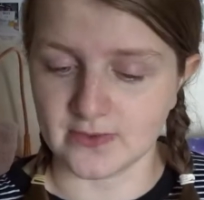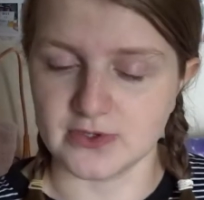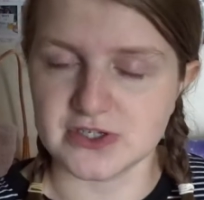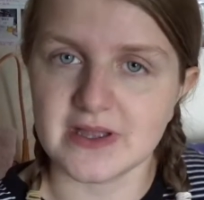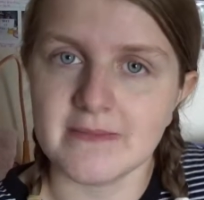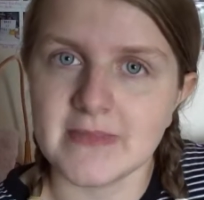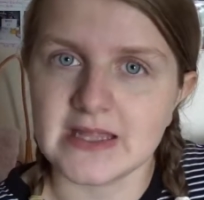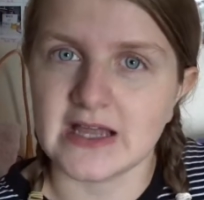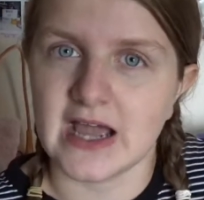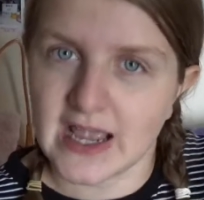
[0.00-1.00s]
which then
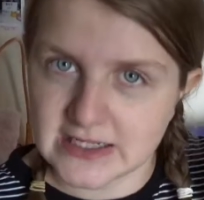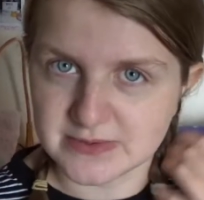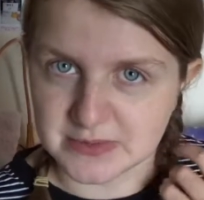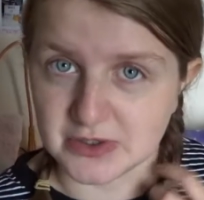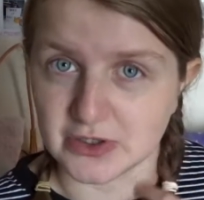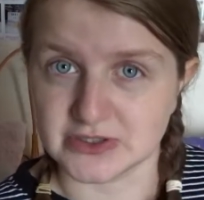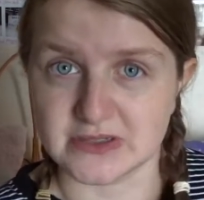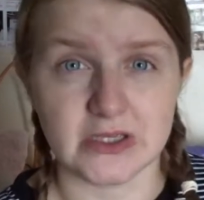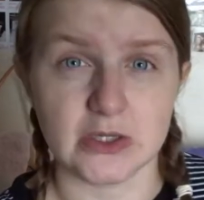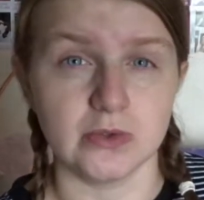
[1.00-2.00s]
meant I had to be put on
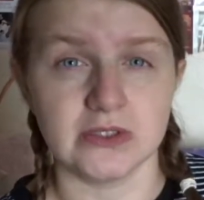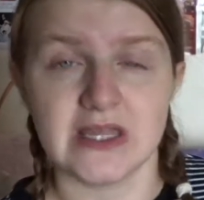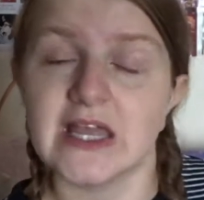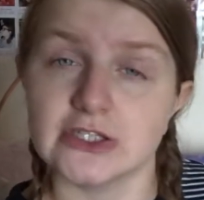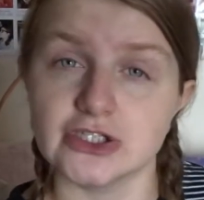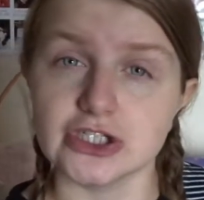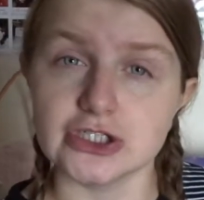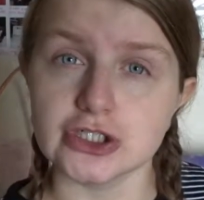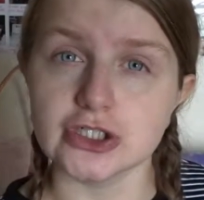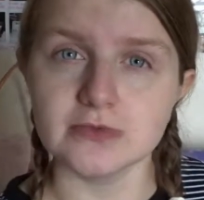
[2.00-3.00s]
something called an NG
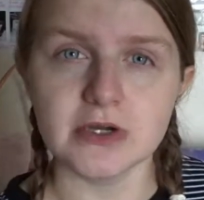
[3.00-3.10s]
tube.